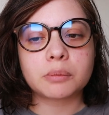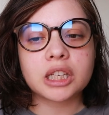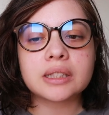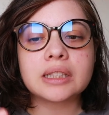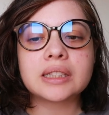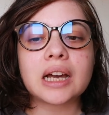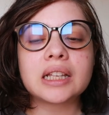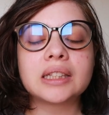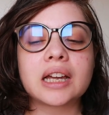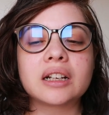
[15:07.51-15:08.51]
because it's
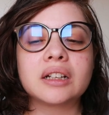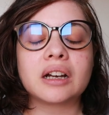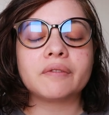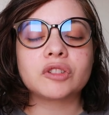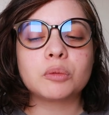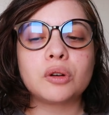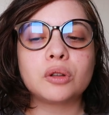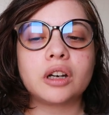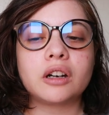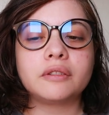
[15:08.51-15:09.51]
not that
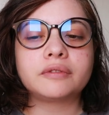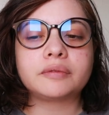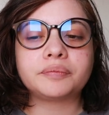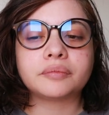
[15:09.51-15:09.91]
uncomfortable of